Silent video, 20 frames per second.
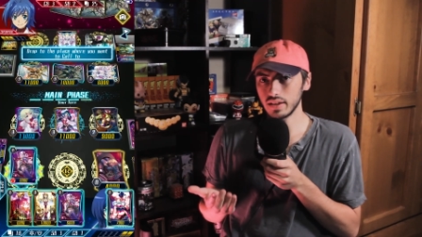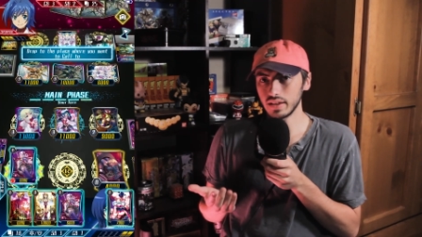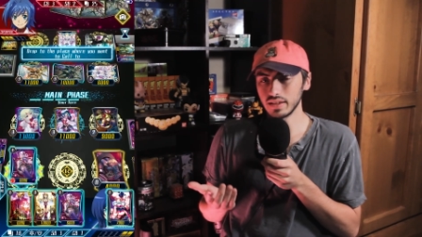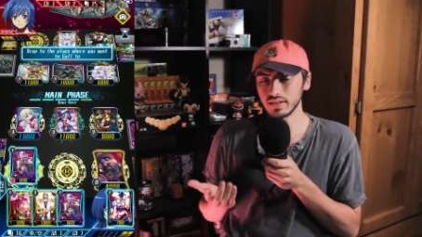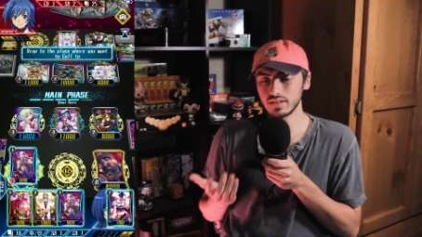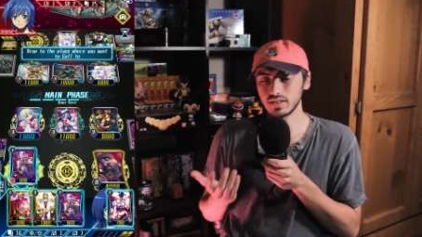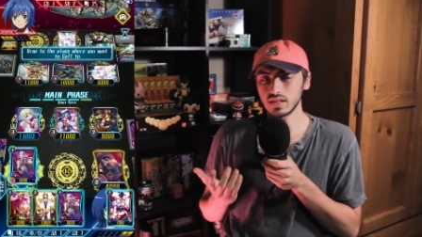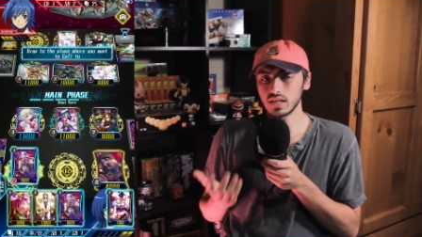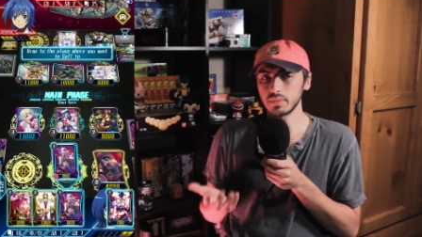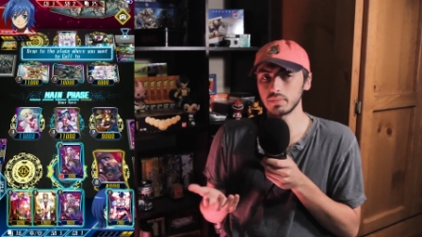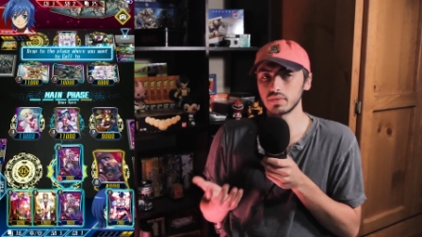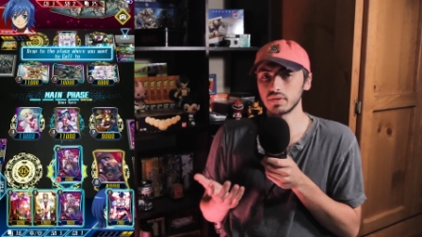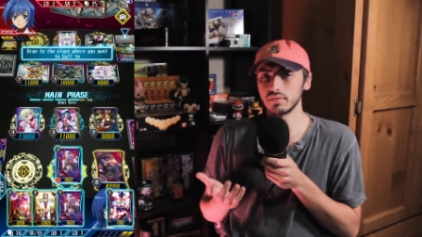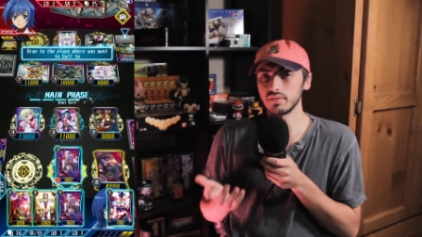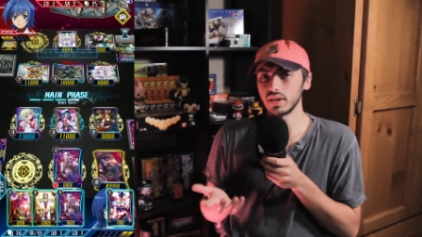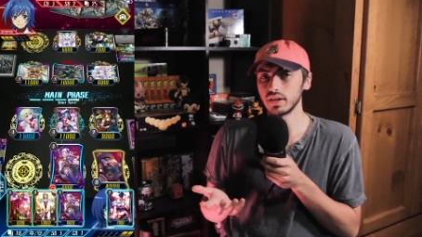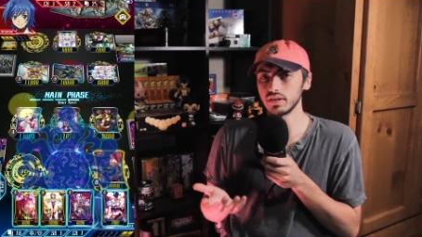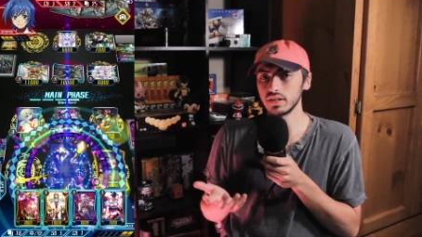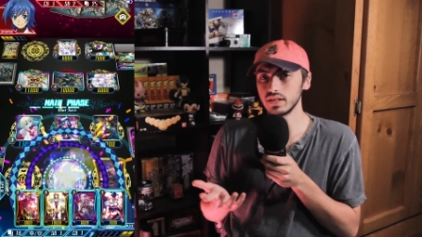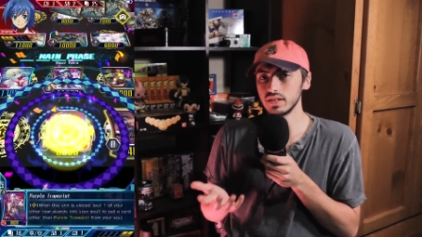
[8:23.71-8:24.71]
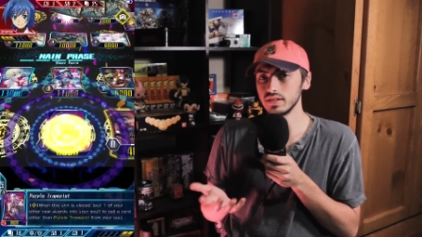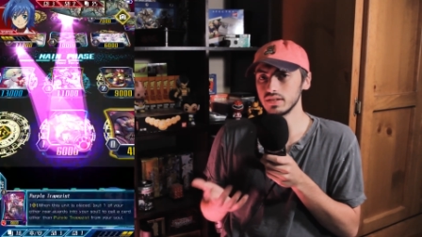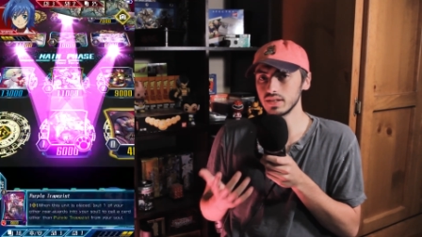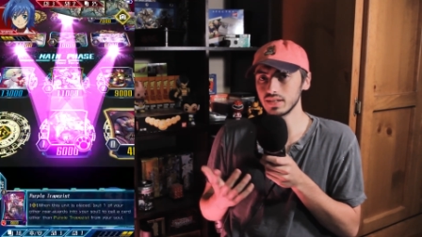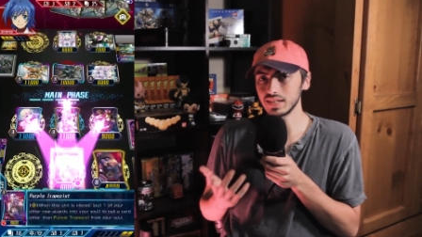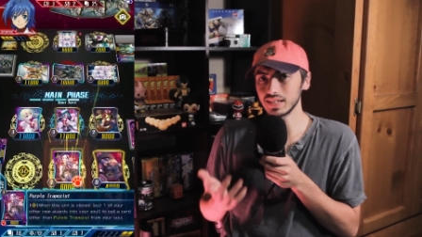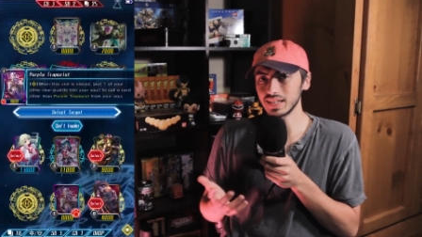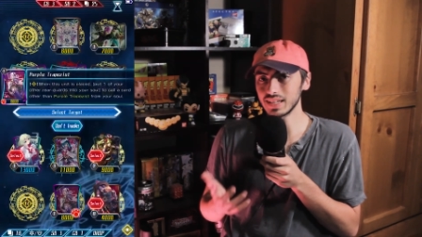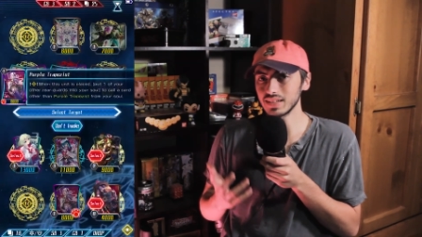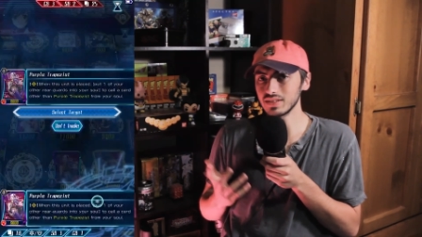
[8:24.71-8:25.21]
it seems very
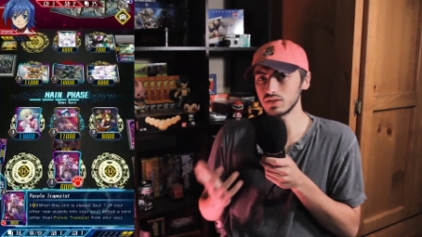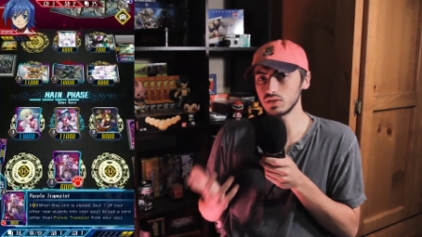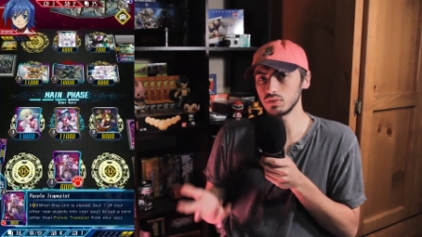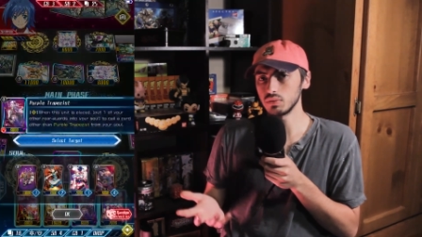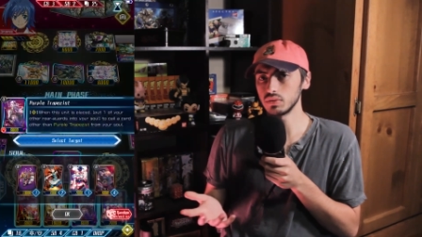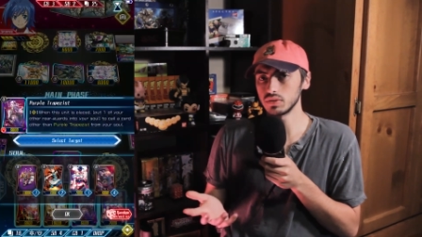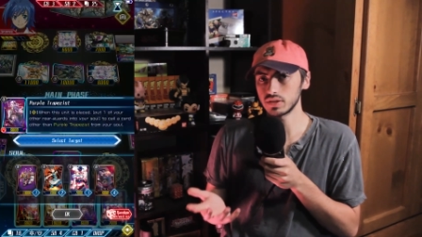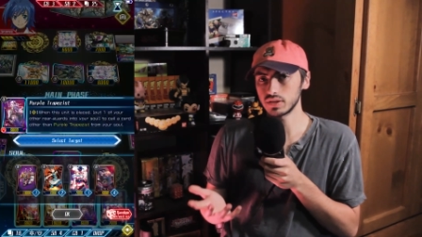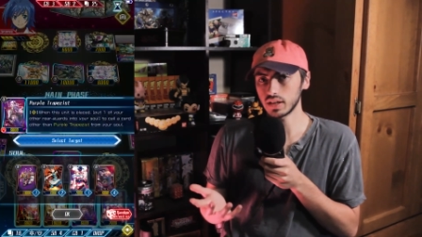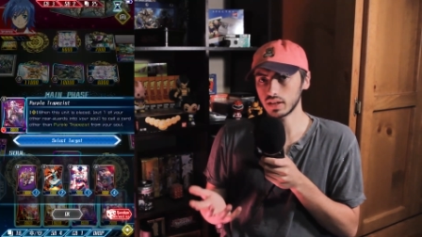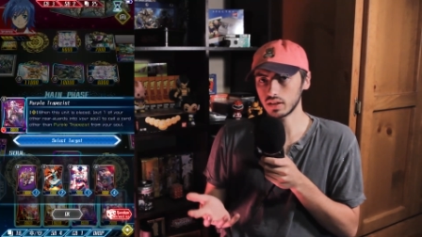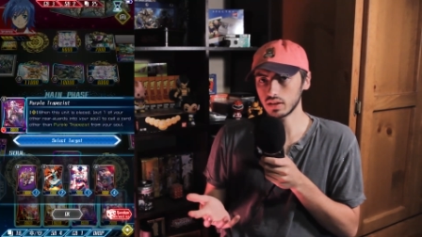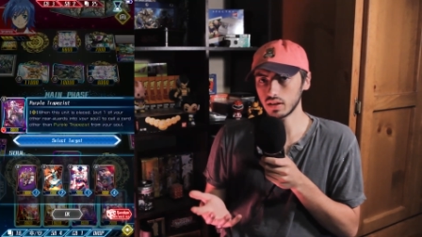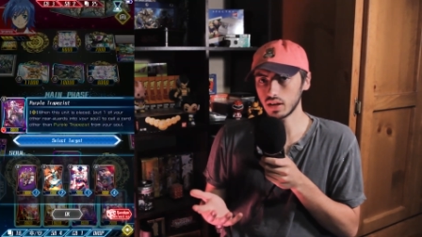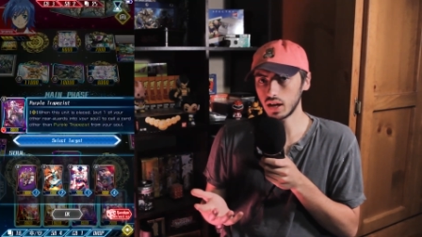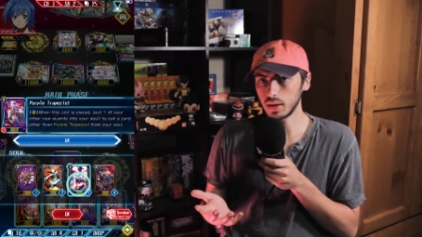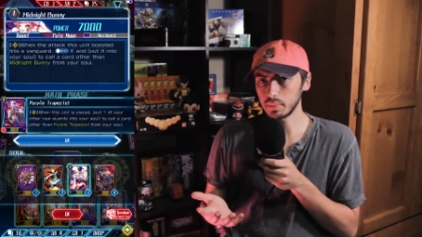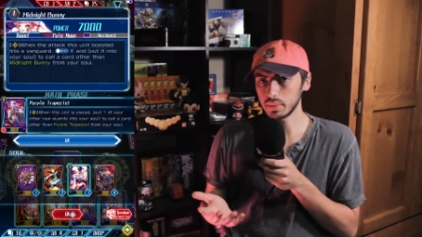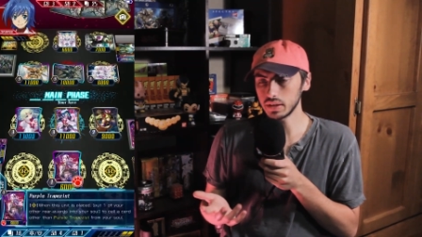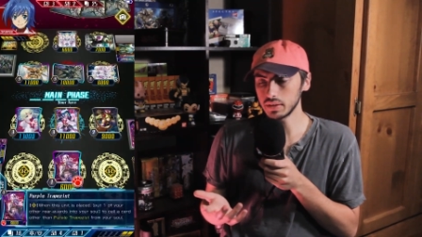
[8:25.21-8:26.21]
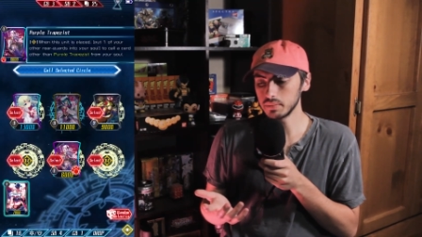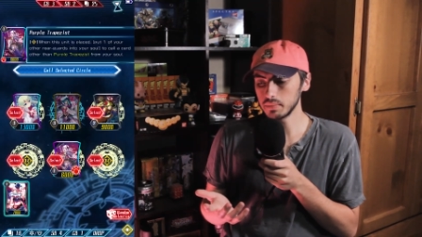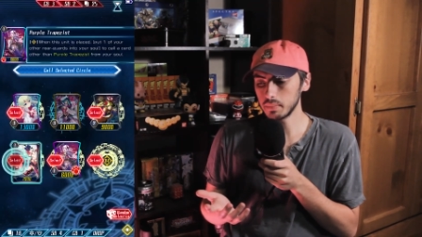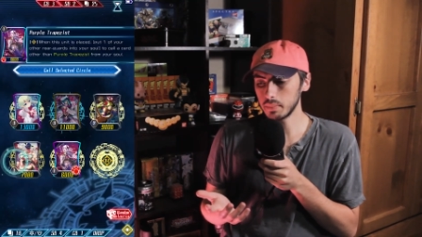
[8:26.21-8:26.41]
easy to get to a second copy.